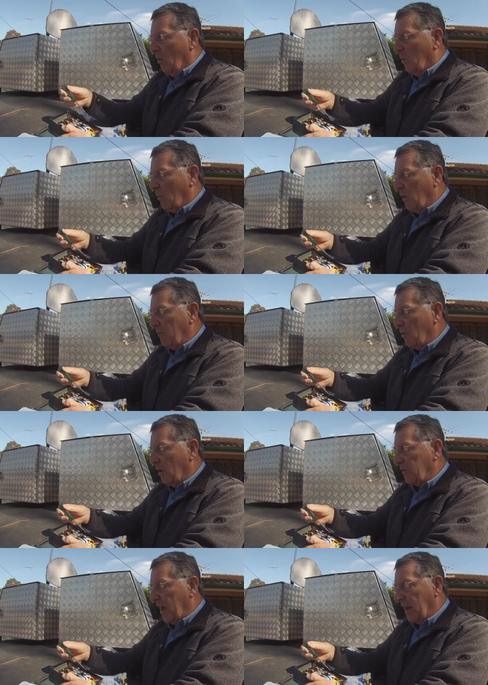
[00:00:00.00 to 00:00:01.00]
What we've
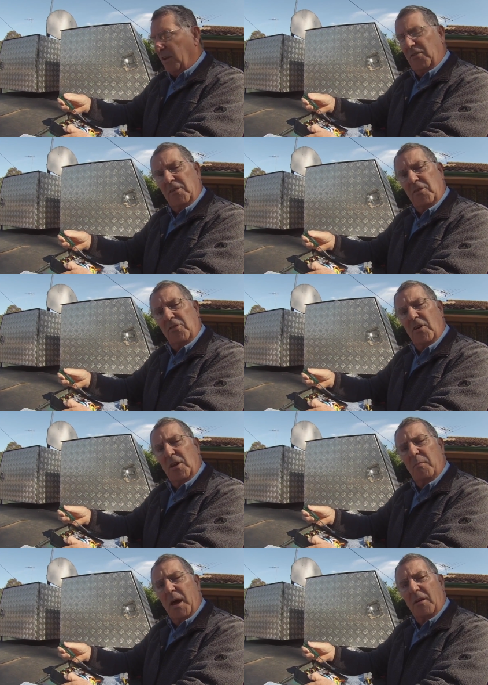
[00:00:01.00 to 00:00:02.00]
worked out is there's a
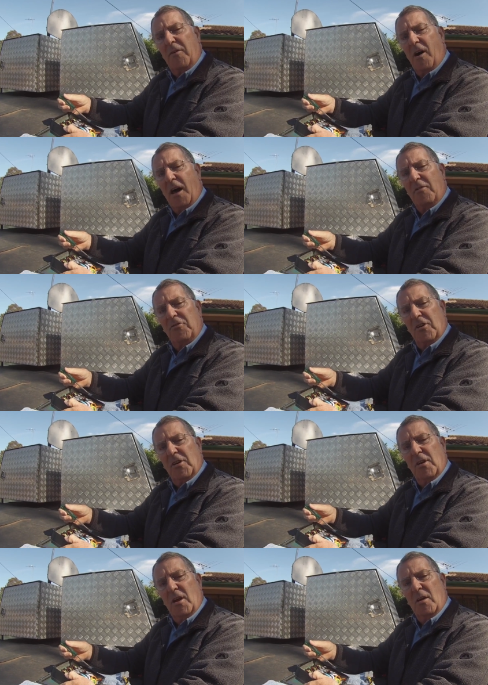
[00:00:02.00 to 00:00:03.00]
certain amount of
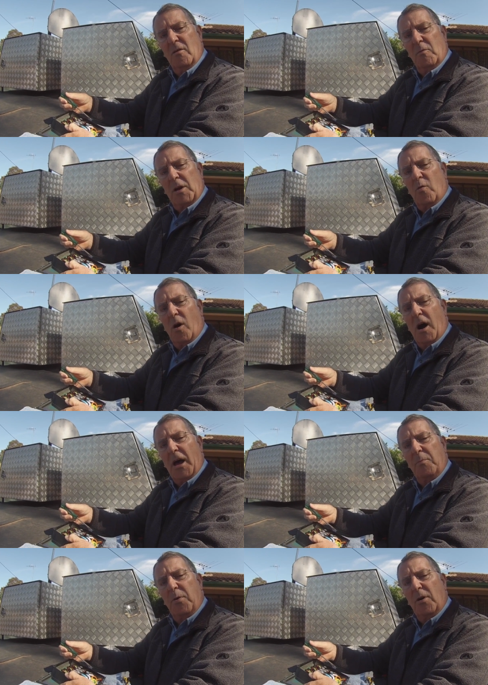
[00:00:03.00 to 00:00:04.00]
hydrogen
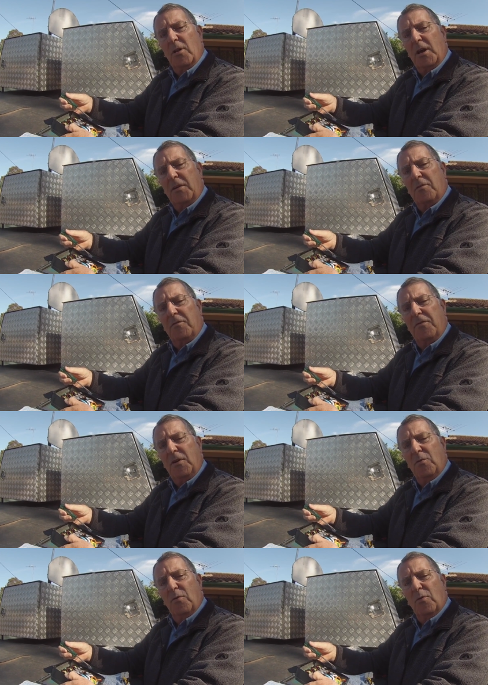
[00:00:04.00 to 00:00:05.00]
required per litre of
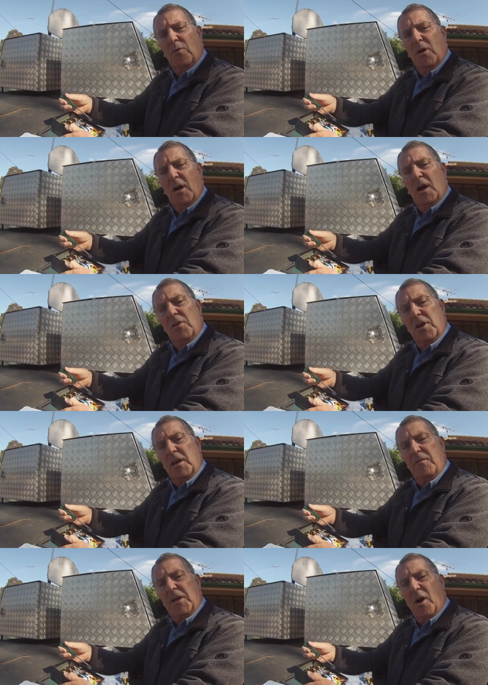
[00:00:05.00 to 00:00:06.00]
fuel to
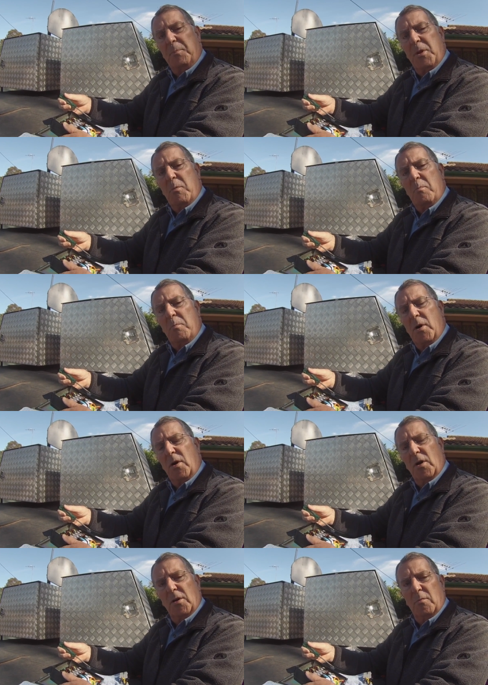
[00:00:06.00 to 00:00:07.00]
give the optimum
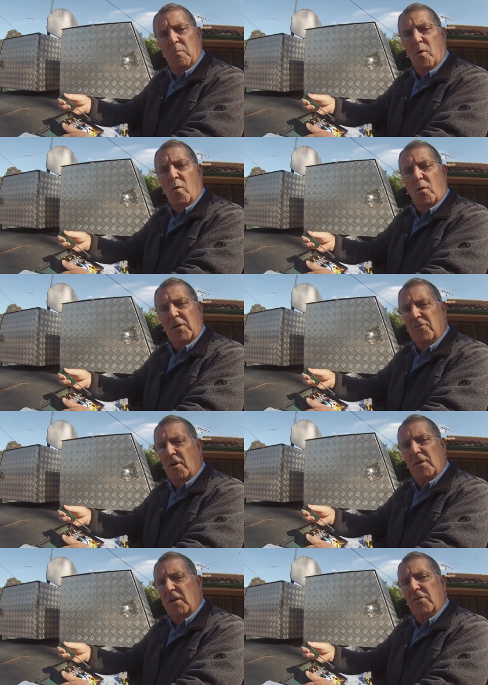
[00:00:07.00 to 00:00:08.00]
burn. More is
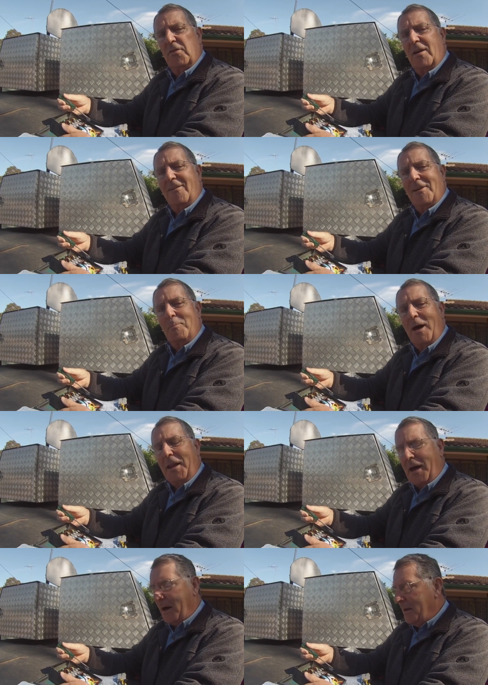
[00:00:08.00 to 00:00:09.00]
not necessarily better.